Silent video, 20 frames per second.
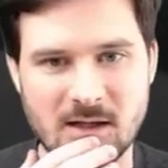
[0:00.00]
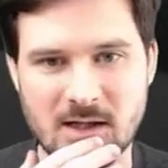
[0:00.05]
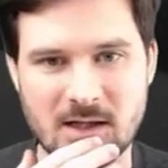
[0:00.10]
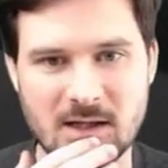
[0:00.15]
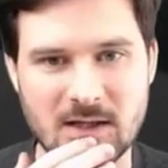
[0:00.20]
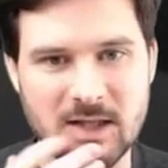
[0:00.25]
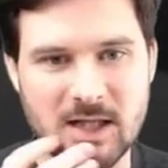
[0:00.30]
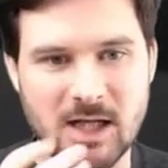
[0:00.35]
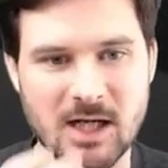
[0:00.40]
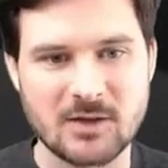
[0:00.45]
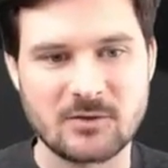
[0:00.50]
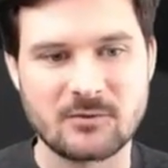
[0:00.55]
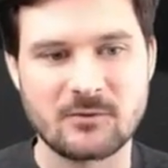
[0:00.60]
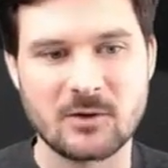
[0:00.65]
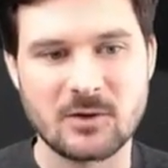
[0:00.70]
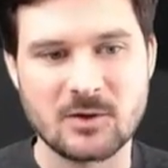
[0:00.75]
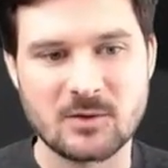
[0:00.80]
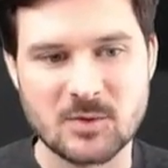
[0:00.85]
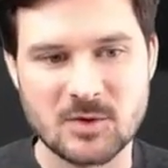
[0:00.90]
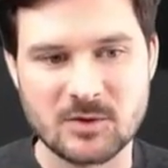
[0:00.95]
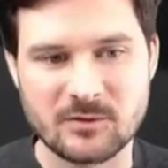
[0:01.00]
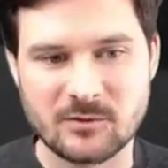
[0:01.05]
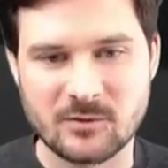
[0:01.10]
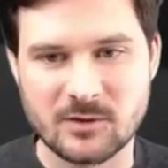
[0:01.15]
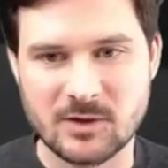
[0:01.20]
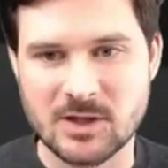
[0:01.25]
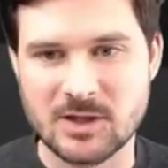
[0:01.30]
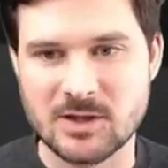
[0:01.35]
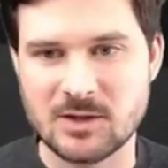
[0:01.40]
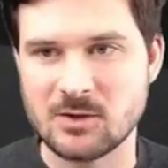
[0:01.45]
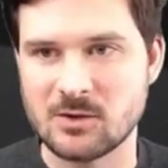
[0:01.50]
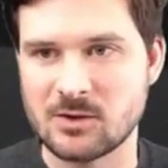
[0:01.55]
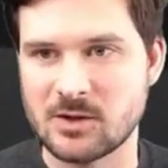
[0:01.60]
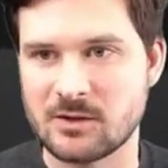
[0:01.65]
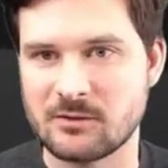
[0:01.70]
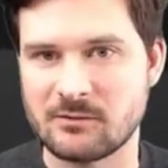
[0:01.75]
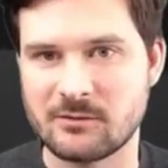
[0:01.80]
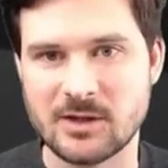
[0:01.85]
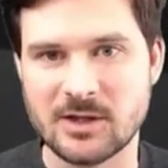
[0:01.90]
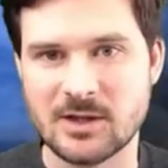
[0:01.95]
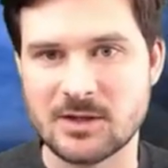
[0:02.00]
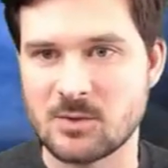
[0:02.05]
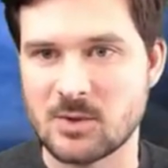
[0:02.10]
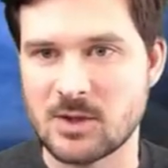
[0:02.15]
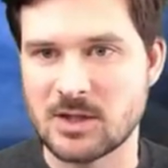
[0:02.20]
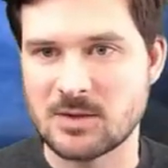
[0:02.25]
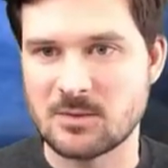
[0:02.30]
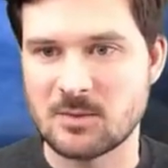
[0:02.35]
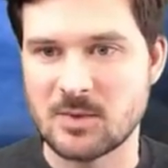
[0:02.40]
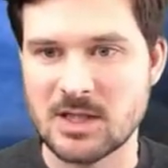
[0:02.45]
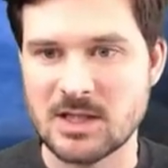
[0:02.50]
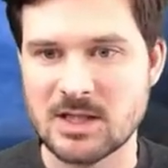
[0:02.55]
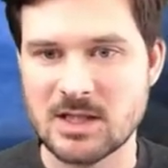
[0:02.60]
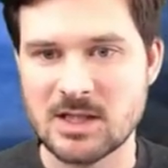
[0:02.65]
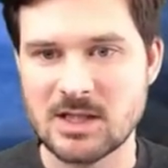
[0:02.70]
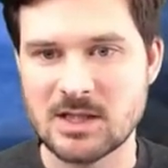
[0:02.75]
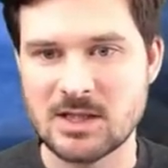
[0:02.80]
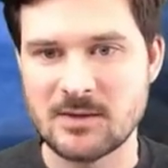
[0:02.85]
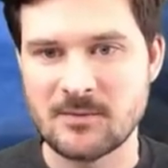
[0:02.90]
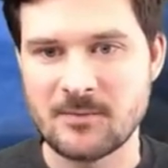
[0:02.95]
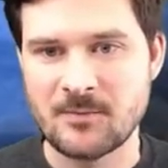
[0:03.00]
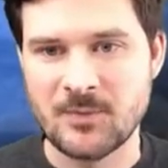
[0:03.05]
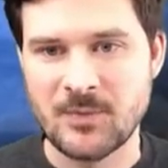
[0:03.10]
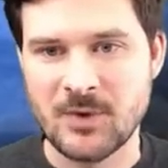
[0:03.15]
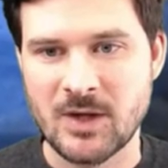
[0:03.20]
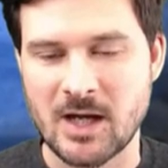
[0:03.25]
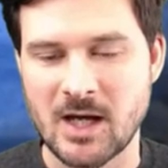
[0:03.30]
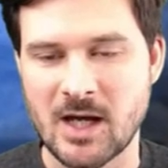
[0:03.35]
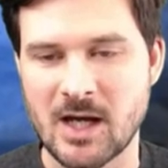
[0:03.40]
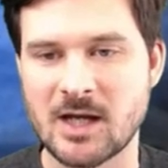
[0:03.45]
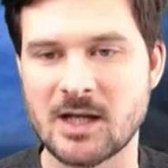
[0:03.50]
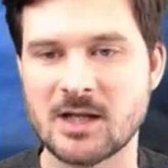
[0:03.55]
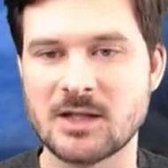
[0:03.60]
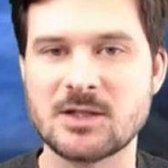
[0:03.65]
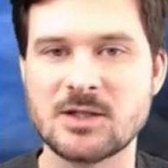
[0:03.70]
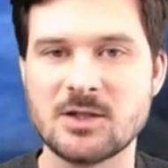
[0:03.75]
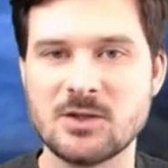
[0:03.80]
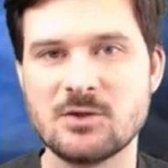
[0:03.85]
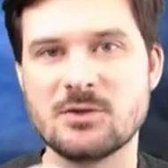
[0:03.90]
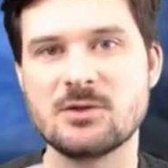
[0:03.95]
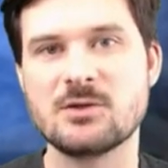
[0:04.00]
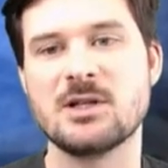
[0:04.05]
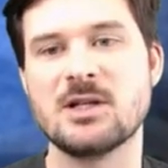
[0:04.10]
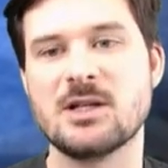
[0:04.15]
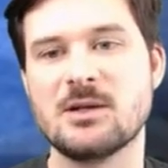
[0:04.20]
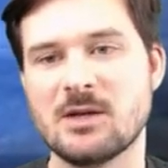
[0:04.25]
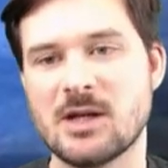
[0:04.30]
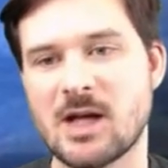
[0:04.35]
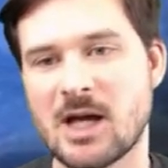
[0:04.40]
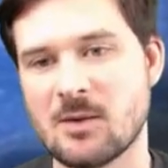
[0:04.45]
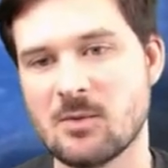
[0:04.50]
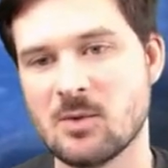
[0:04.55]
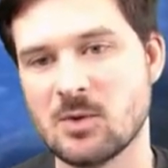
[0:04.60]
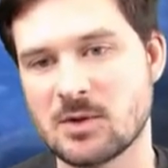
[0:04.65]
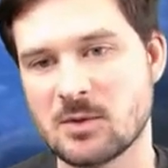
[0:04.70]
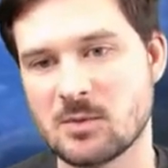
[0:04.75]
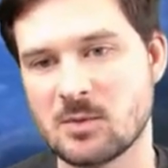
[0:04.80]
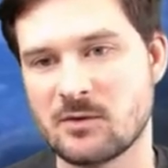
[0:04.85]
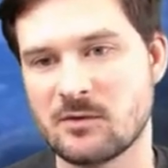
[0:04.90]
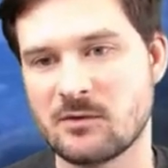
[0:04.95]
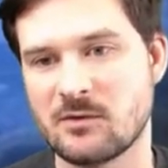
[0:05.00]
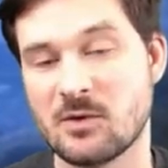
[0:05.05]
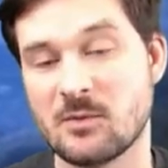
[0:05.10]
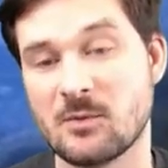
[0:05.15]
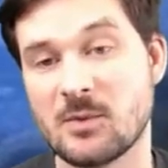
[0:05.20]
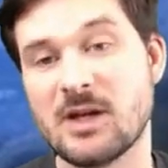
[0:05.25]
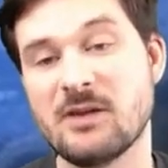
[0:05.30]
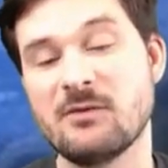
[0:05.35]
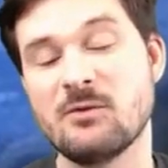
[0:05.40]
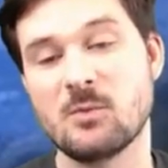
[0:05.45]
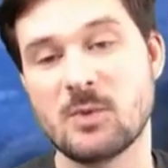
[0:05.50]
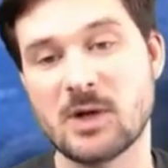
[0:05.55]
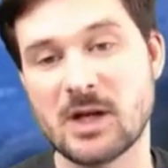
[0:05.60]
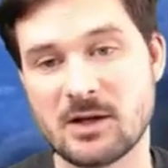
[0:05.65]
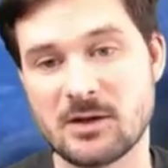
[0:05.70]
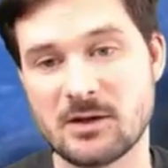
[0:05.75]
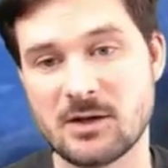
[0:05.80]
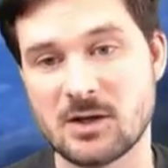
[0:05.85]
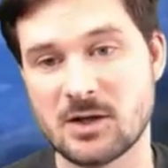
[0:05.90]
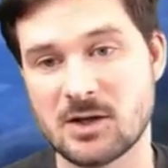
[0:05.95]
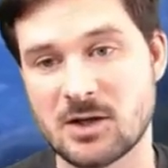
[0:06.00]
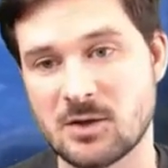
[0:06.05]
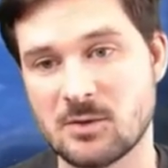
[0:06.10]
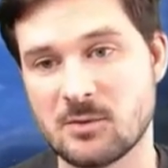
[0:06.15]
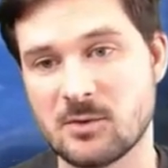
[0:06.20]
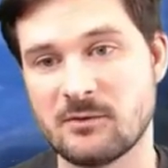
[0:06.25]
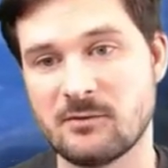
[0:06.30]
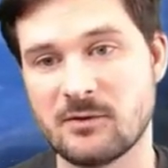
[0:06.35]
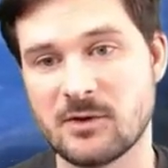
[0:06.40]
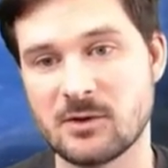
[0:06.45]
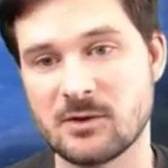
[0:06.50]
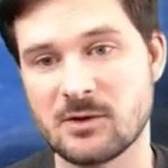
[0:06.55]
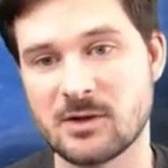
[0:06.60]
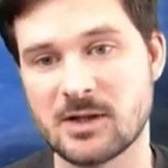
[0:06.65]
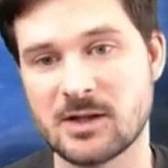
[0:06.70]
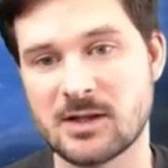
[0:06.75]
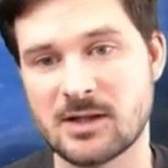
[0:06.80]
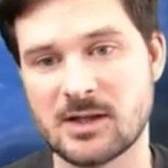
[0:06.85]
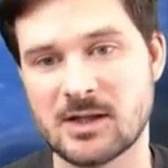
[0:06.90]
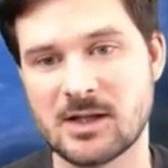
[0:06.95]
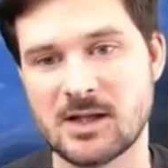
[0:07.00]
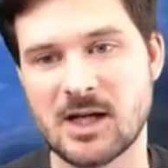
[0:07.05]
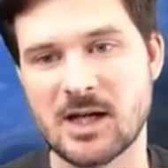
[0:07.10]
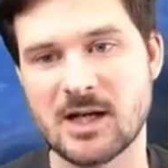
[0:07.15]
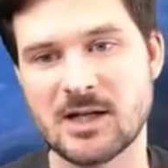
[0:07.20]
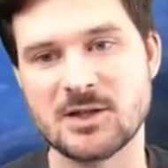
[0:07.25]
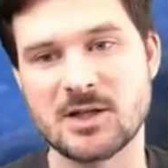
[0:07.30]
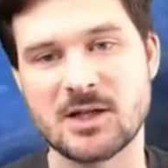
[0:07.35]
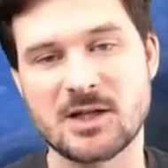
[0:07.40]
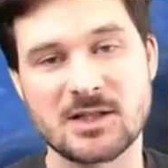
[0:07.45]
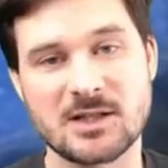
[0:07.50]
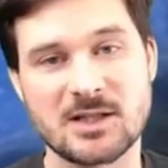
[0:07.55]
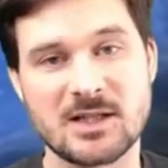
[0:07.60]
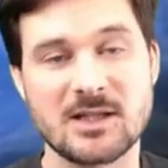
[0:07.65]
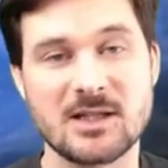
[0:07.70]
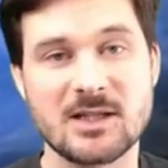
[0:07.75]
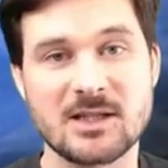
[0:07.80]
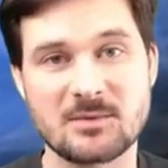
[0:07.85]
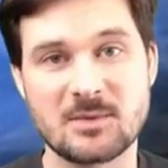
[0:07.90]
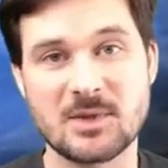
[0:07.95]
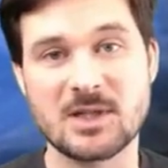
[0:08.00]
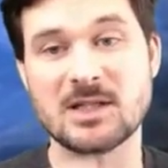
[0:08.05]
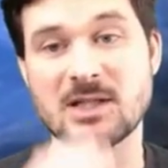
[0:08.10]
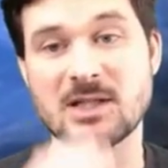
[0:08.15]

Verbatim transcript: large volumes of footage looking for this one species, and it's usually able to perform even better than a human viewer. As you can see, this species